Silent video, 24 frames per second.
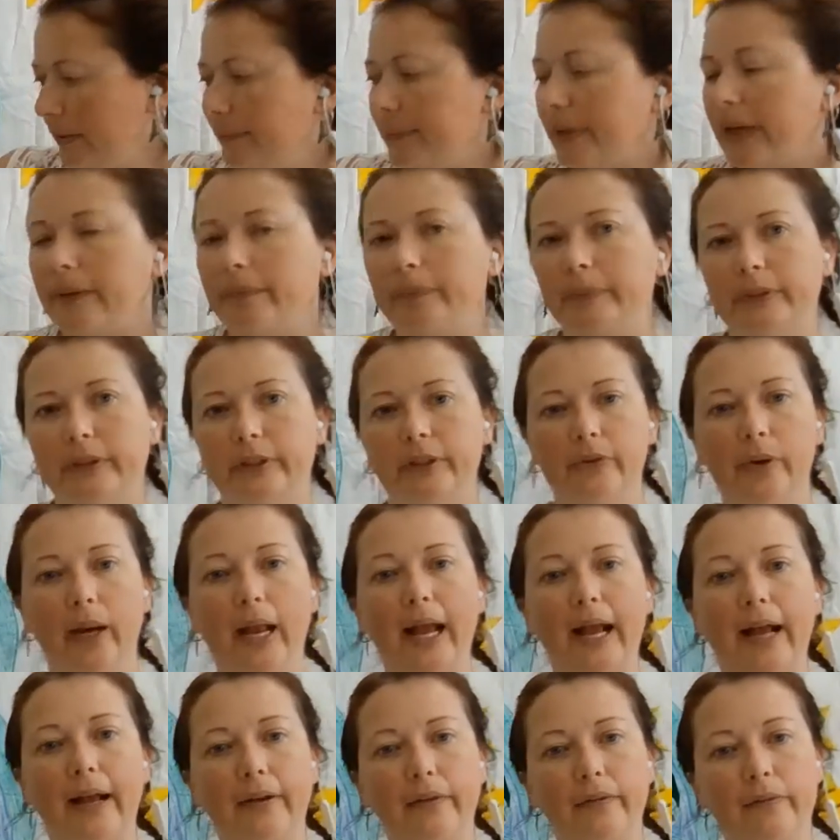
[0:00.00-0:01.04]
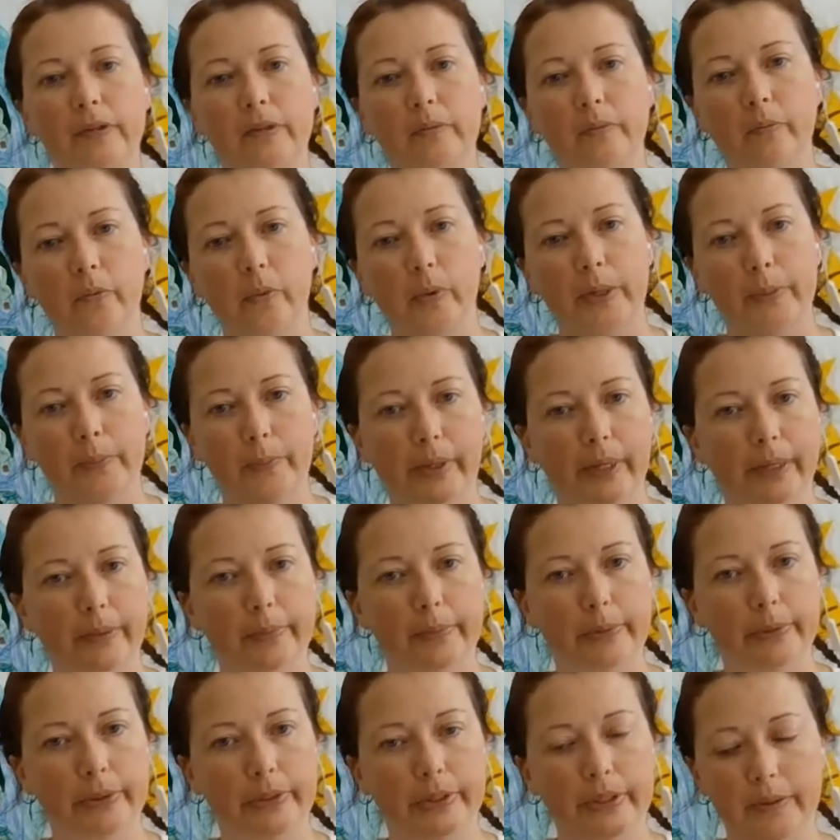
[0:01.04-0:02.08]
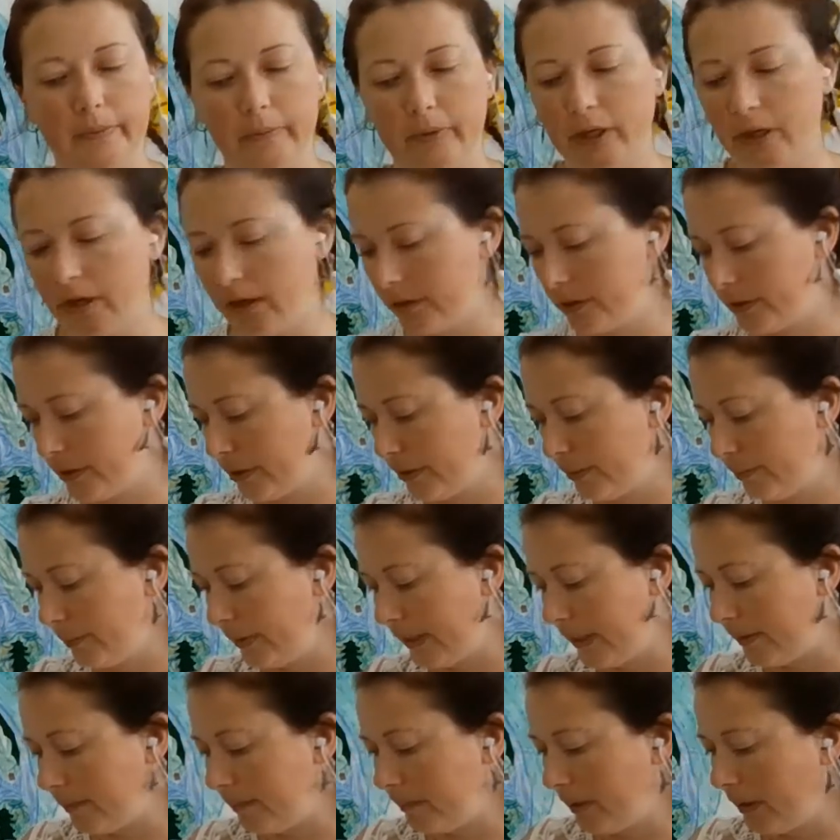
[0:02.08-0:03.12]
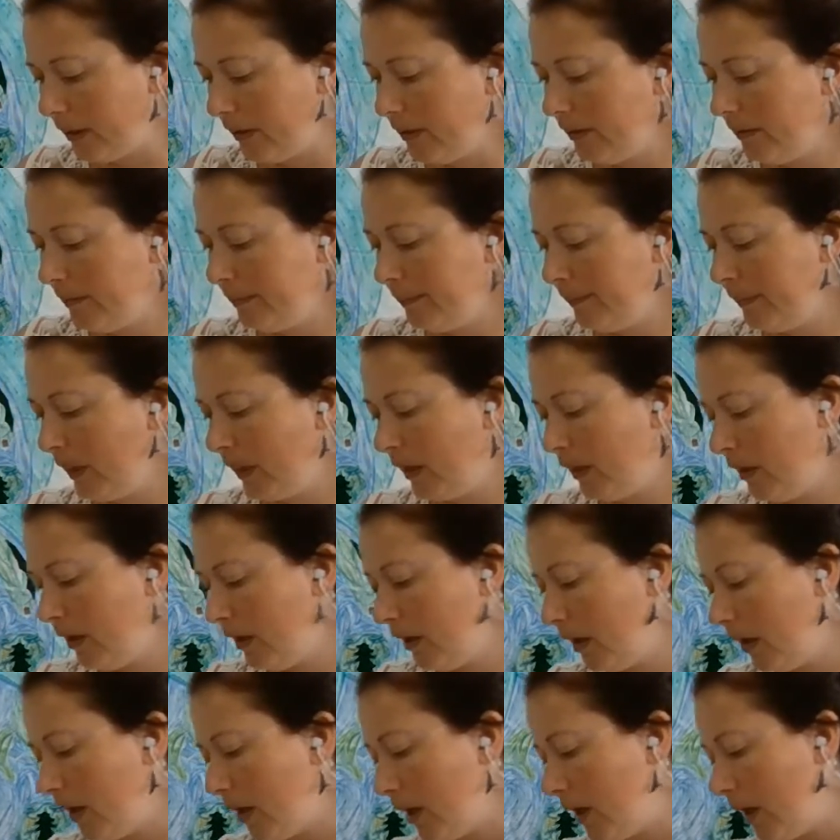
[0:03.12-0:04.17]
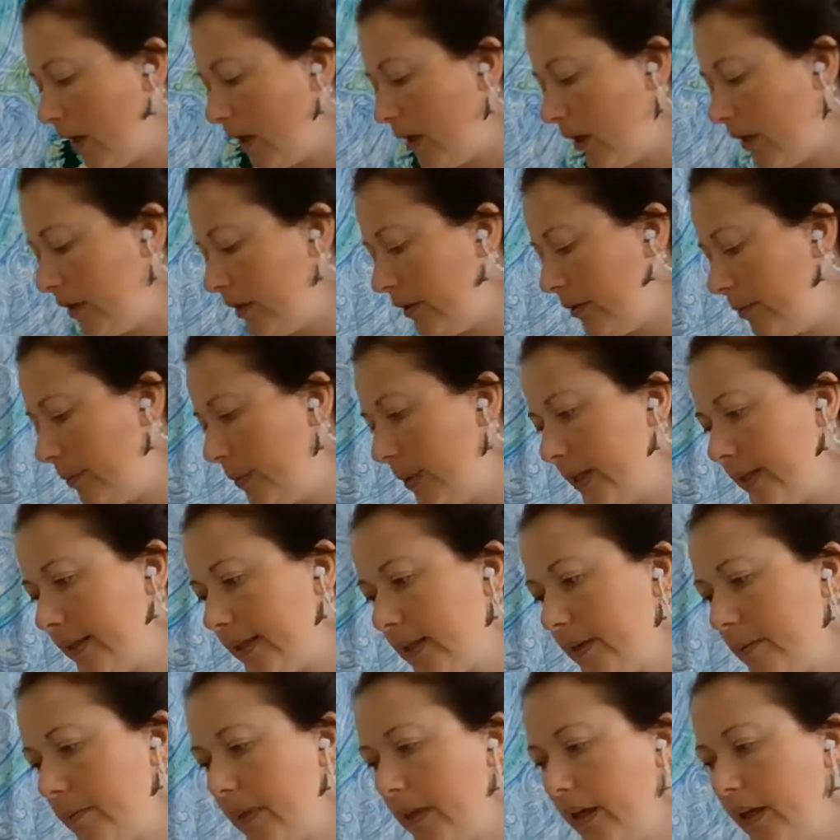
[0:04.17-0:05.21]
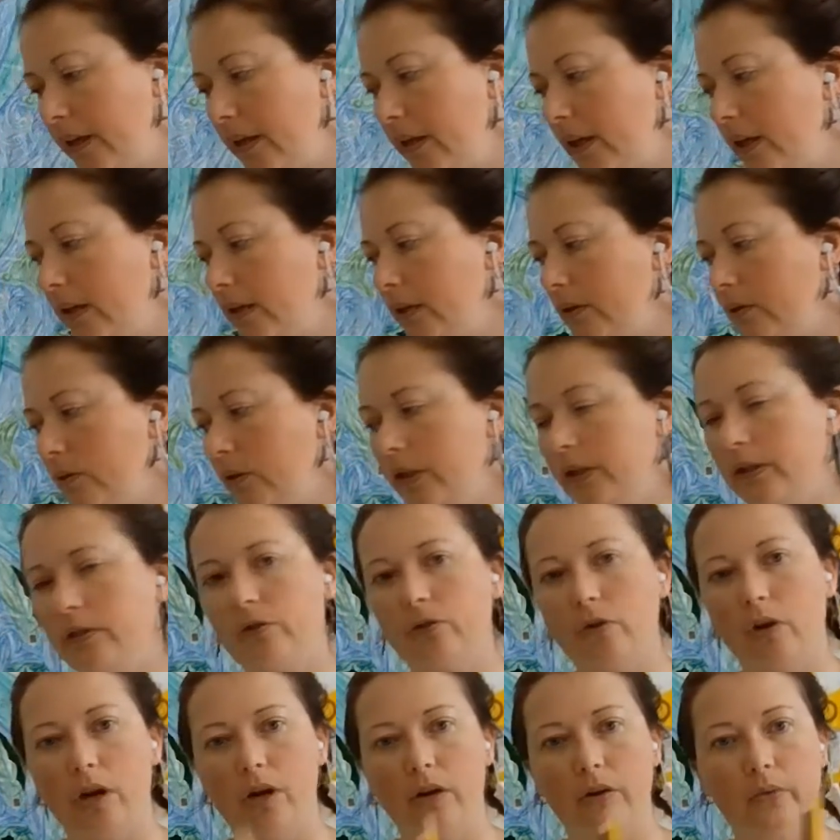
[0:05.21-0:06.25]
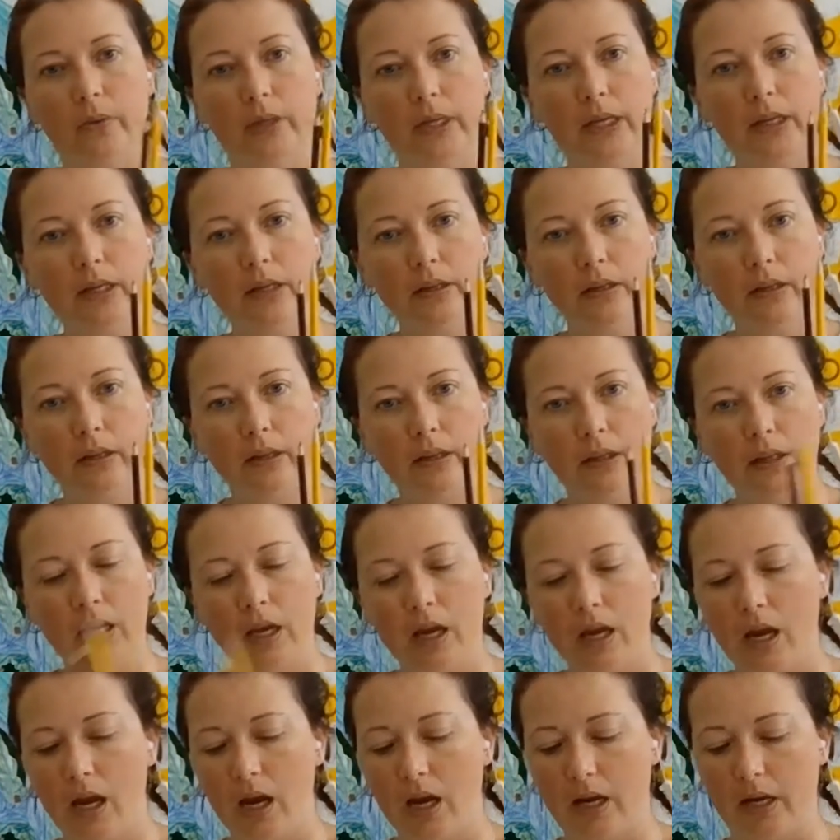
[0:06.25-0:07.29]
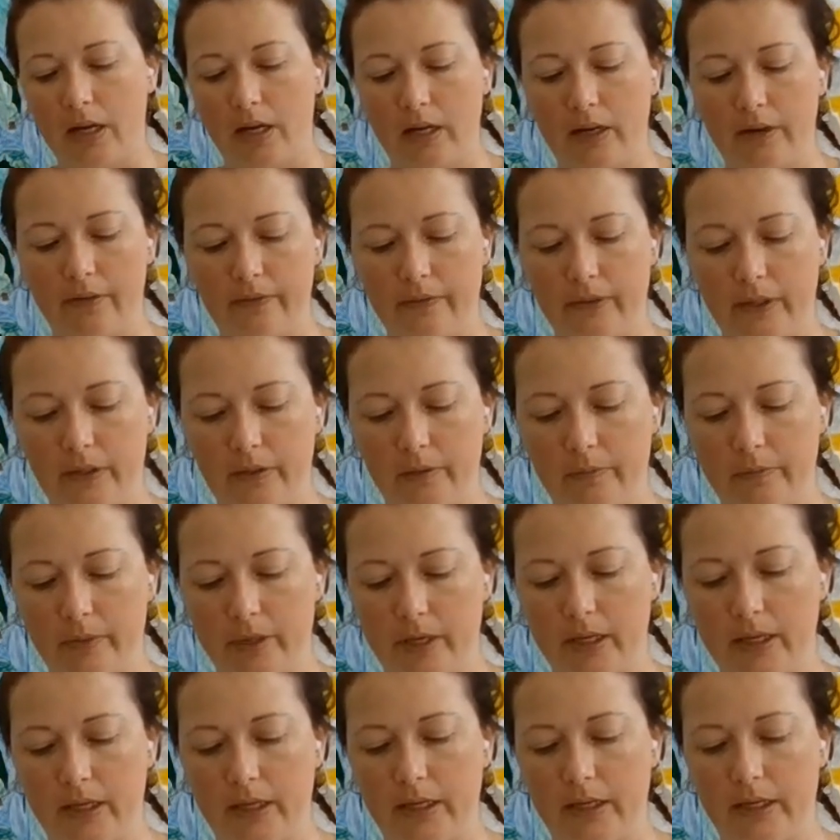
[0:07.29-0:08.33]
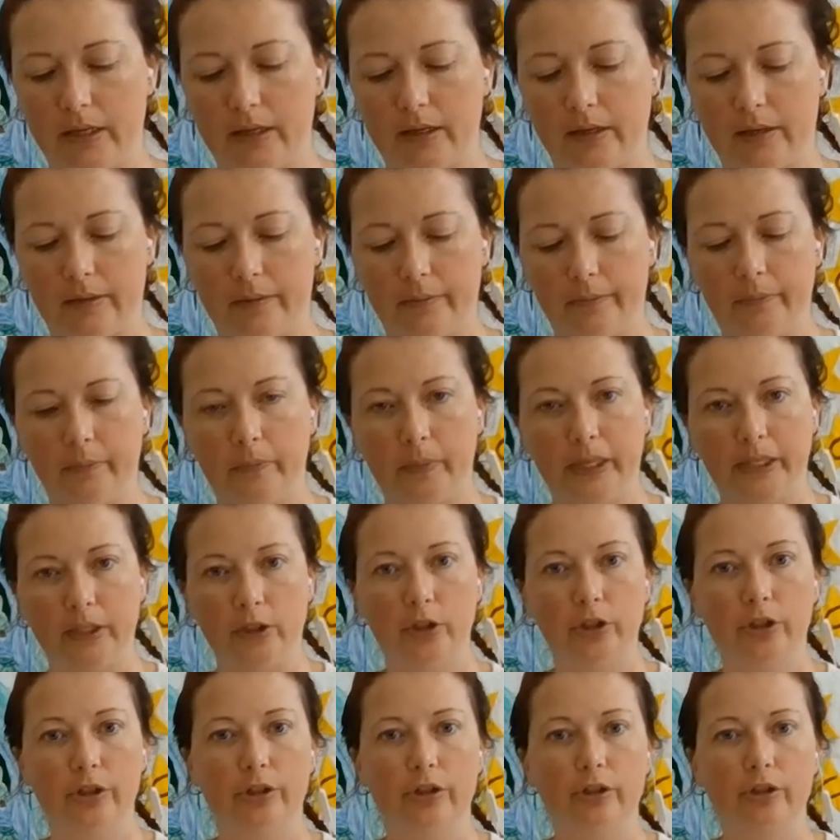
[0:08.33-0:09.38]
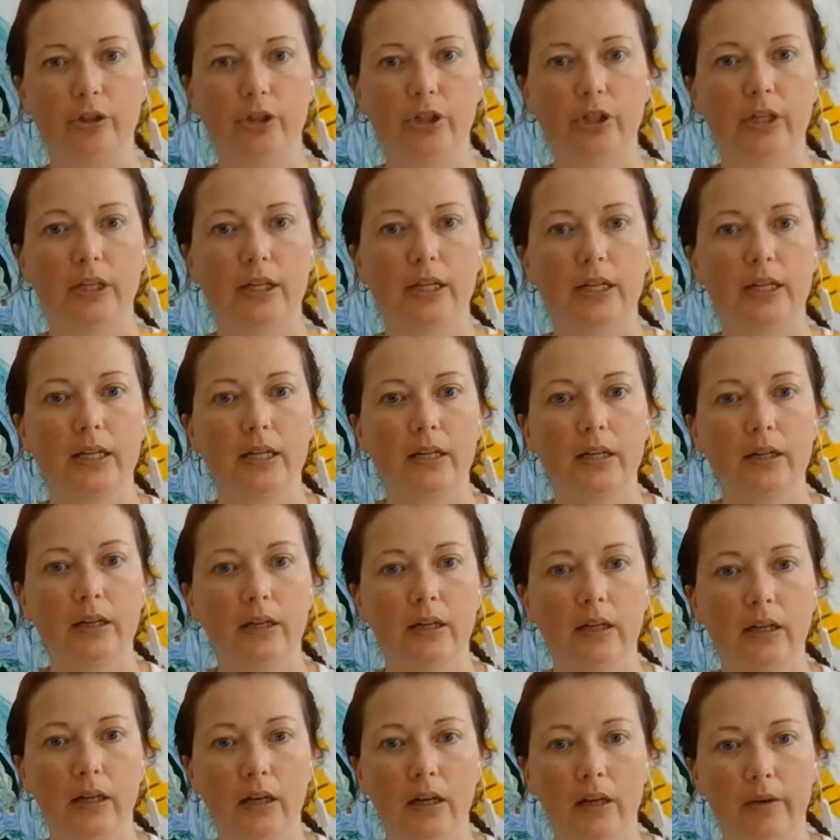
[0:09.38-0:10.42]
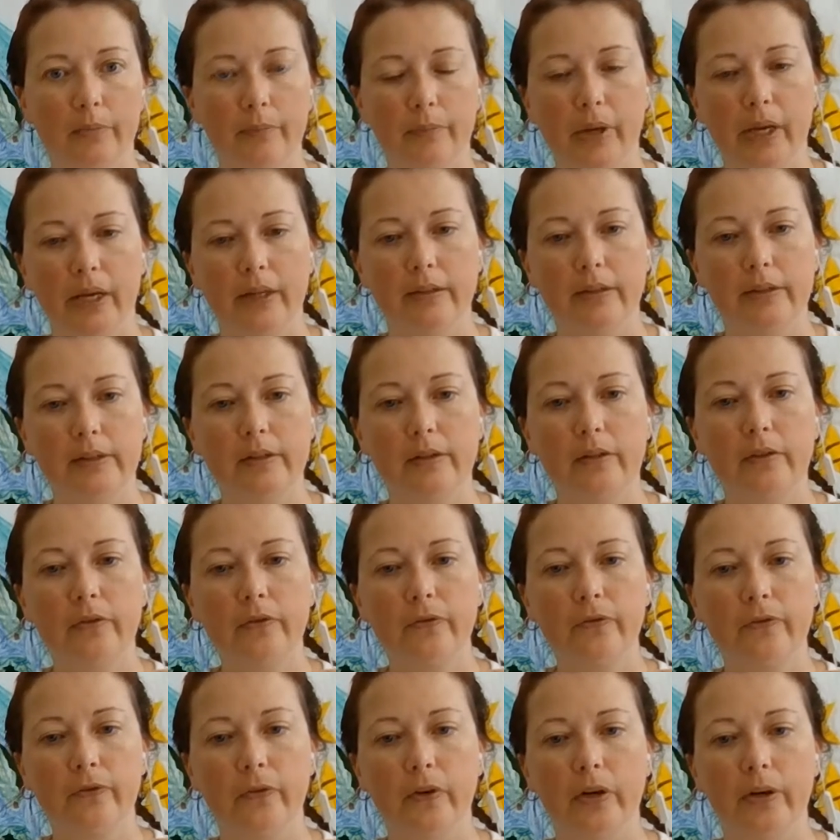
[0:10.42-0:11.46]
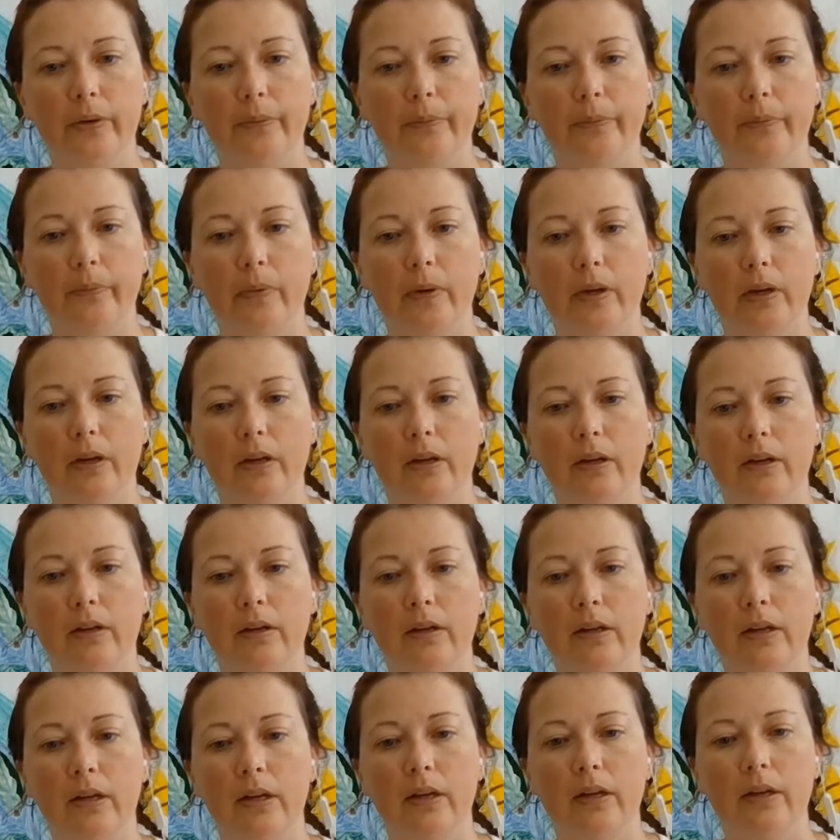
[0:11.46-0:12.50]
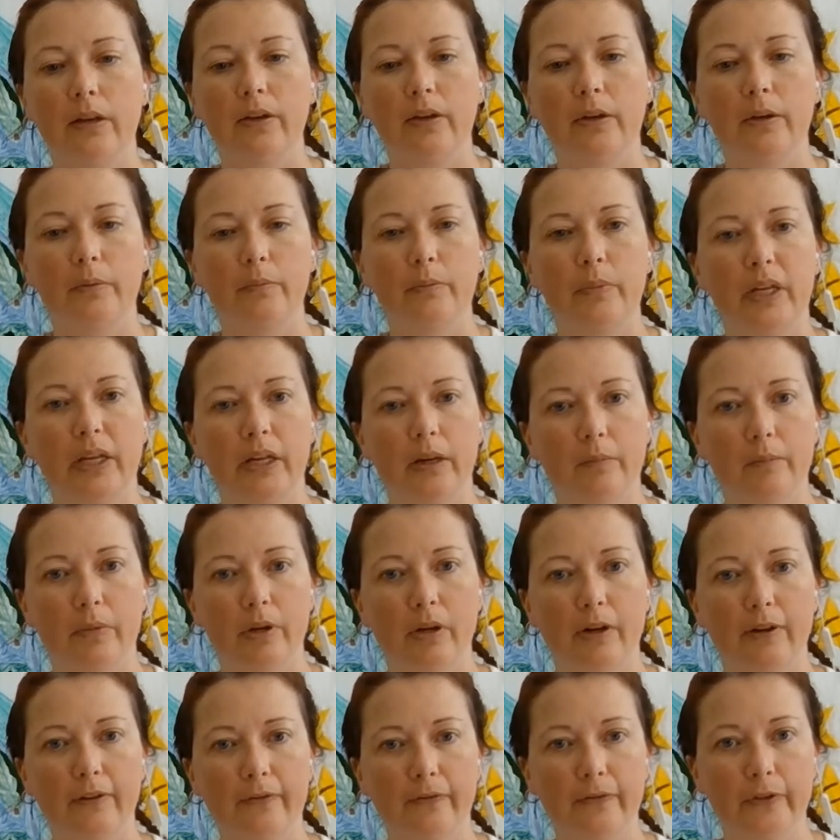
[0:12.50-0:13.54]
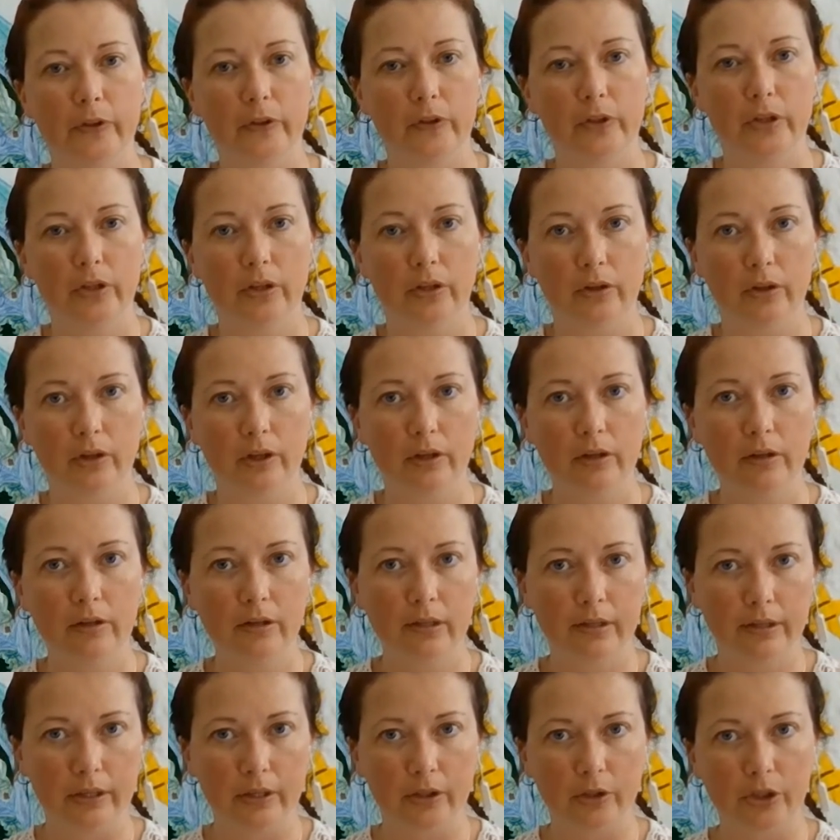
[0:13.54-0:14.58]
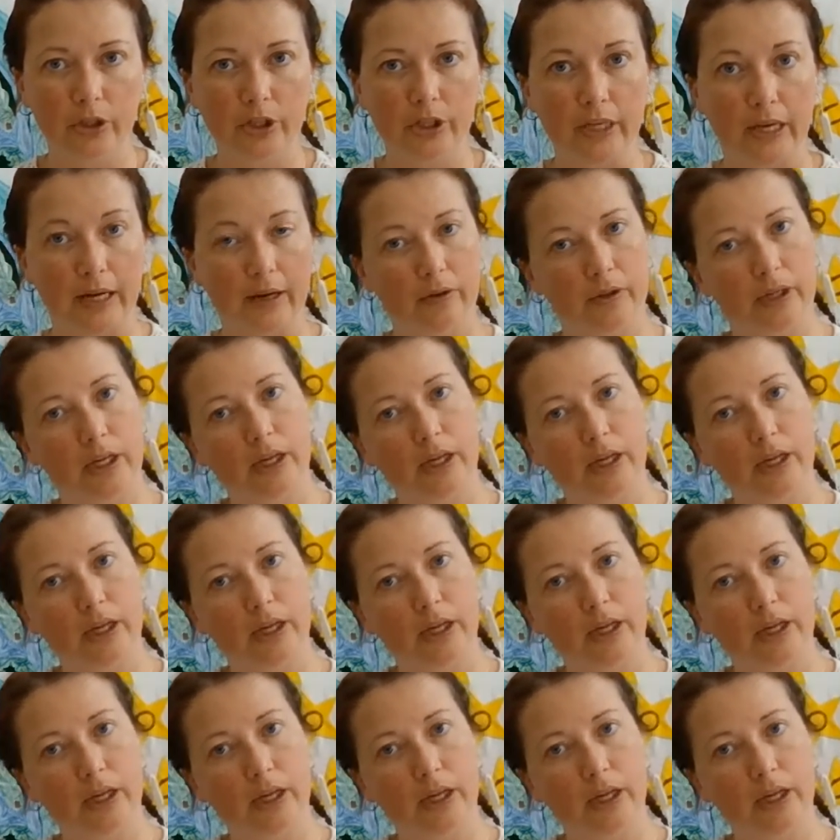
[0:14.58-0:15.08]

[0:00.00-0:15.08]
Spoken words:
paper you have, some white paper, some colored paper. You'll want something that you can draw with. I have here my Church Geek pencil from PMR First Third. A little shout